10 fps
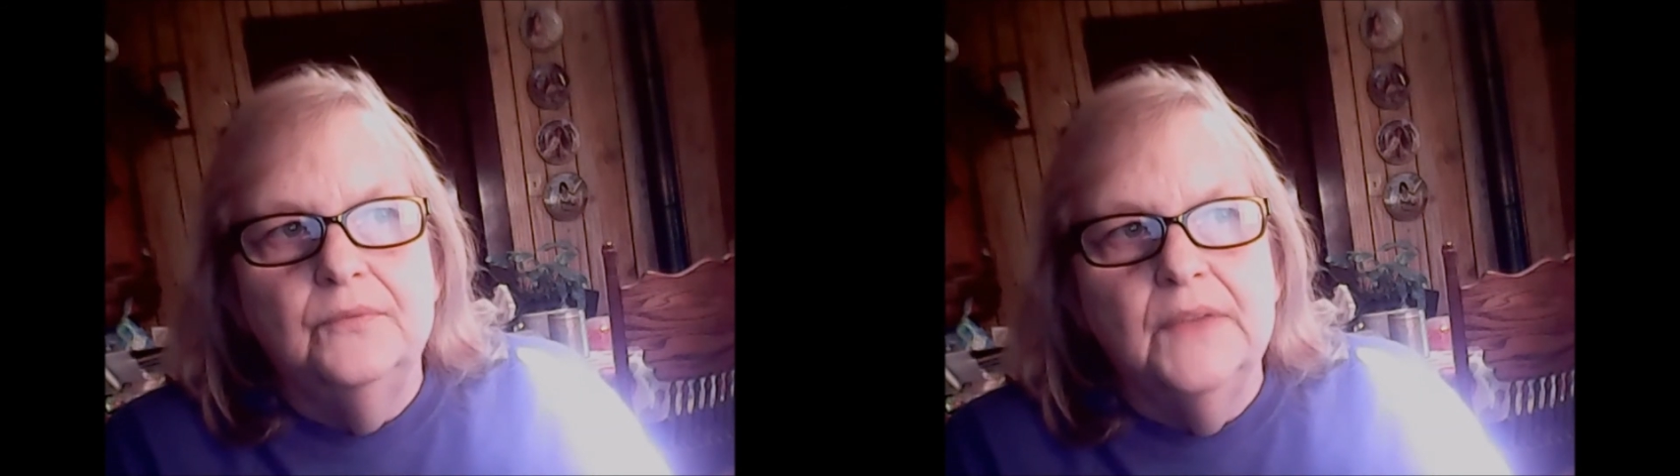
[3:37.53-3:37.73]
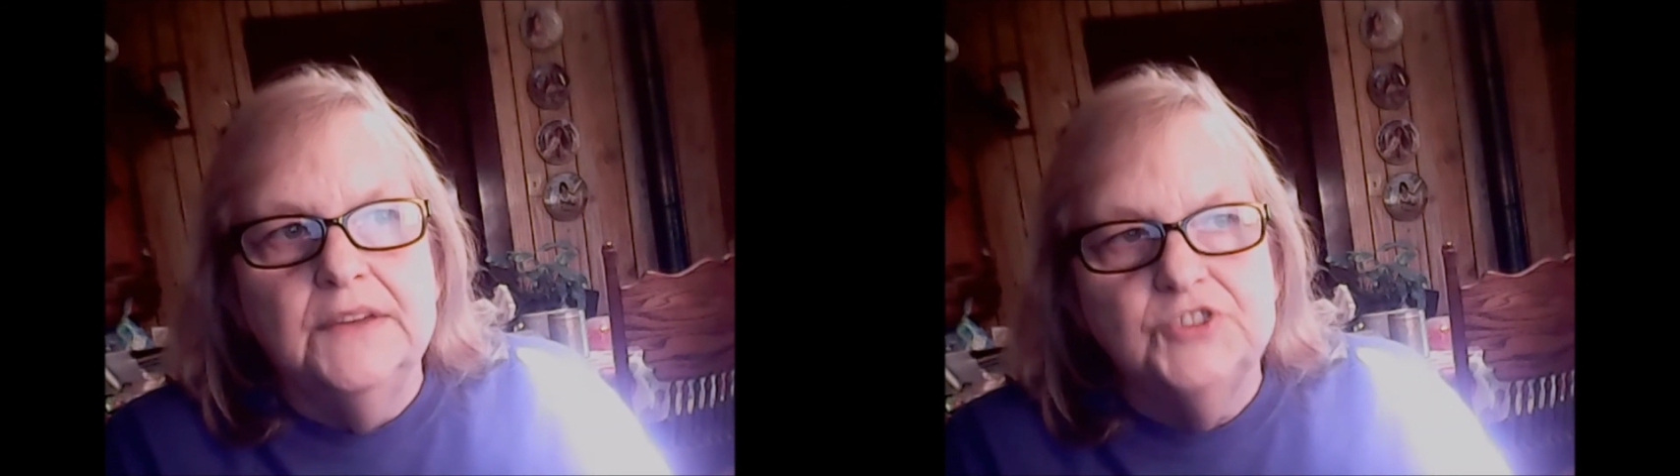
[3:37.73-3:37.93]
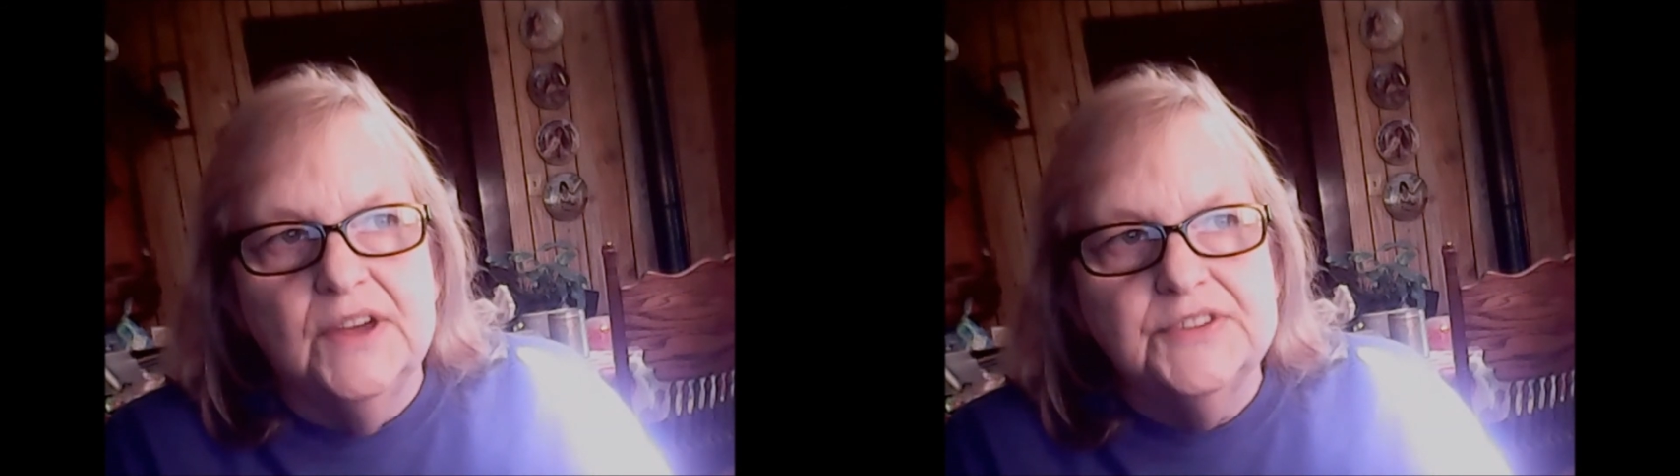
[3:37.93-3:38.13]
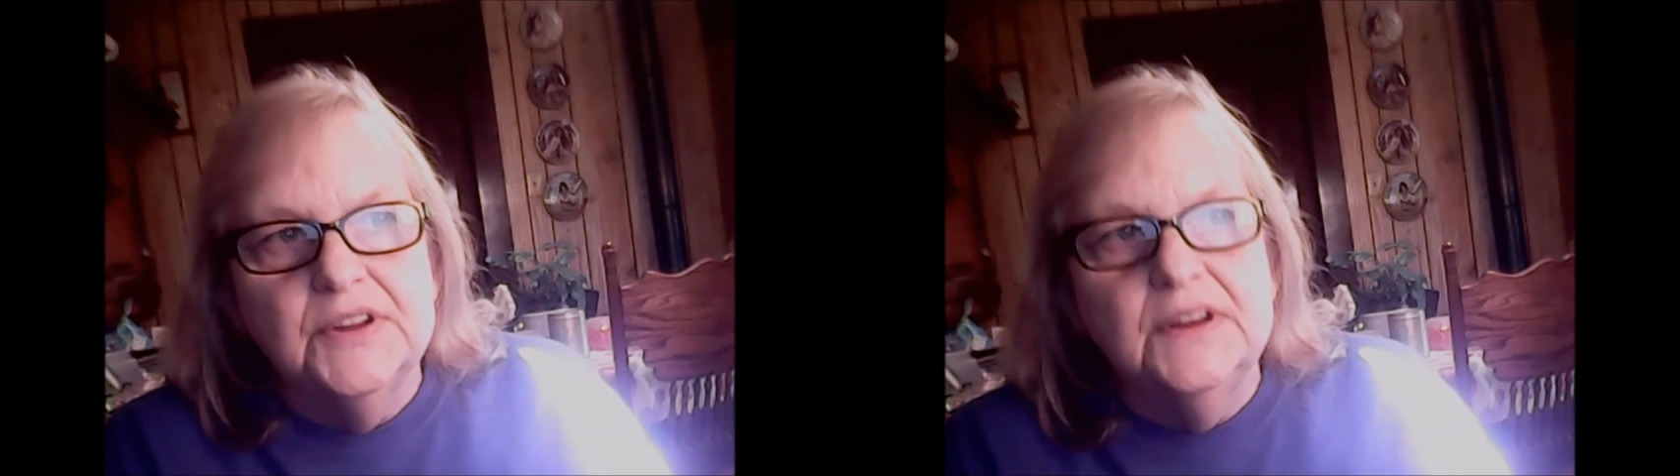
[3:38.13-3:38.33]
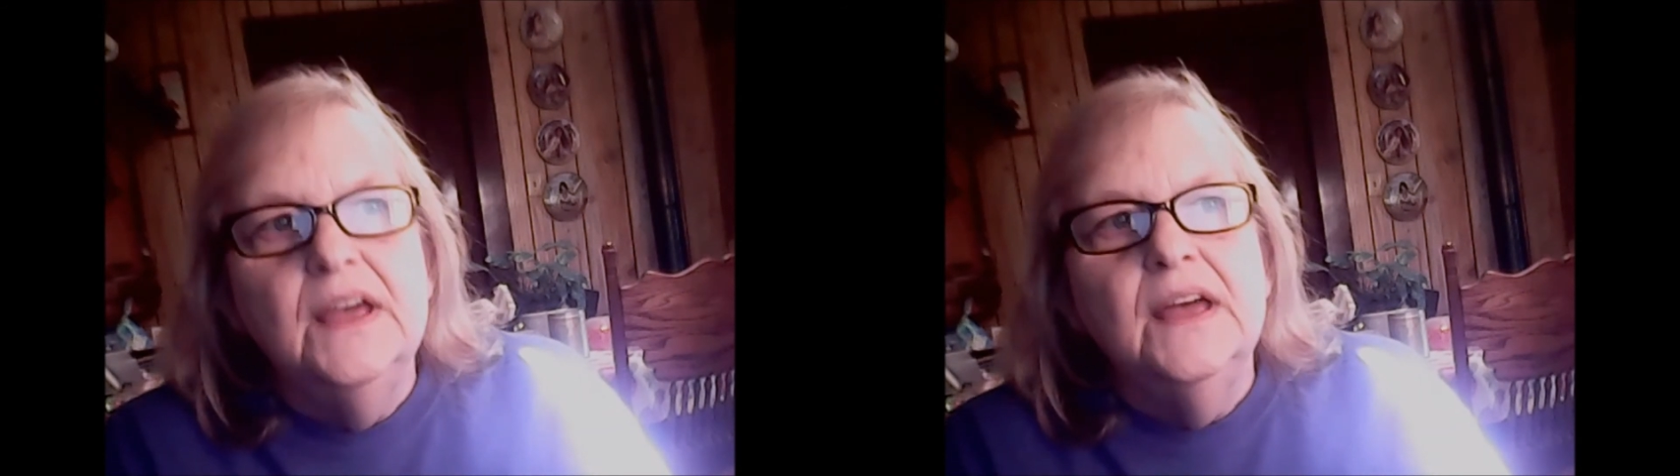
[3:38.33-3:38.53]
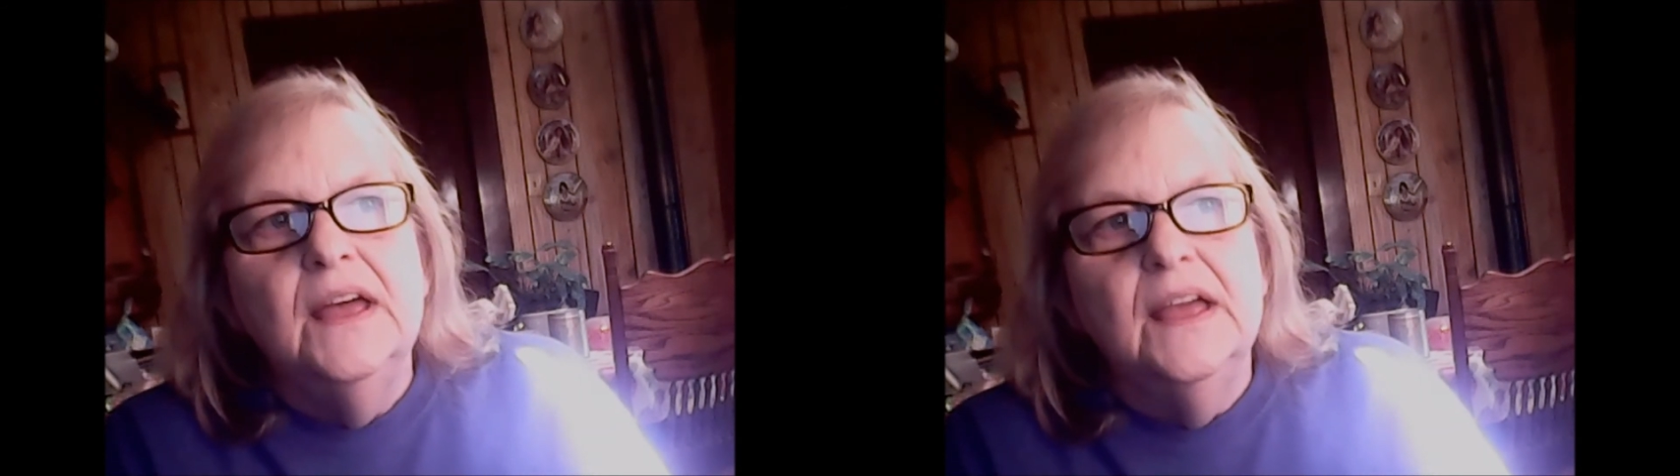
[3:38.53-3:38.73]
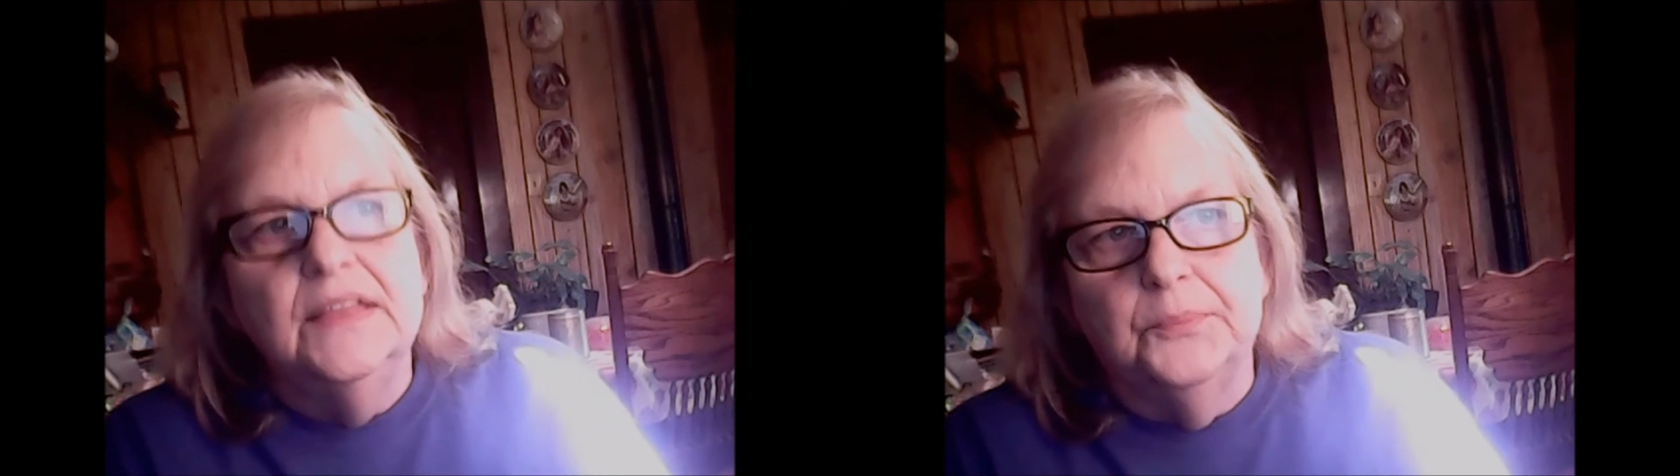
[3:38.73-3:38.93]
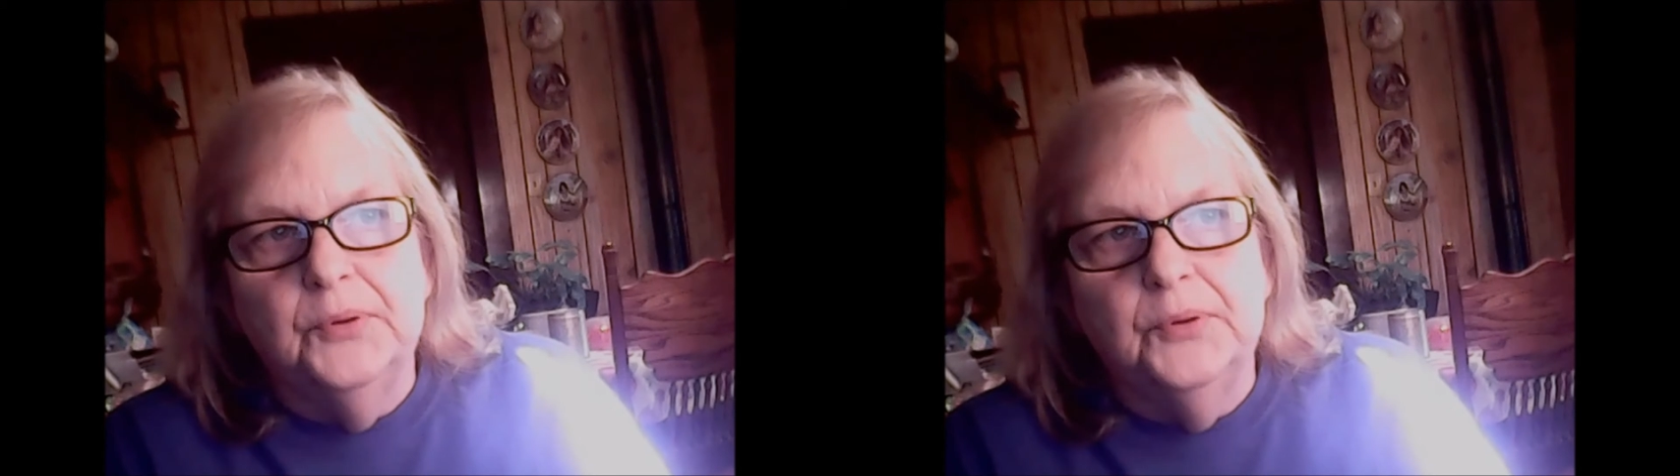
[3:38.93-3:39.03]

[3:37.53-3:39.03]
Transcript: ingested in the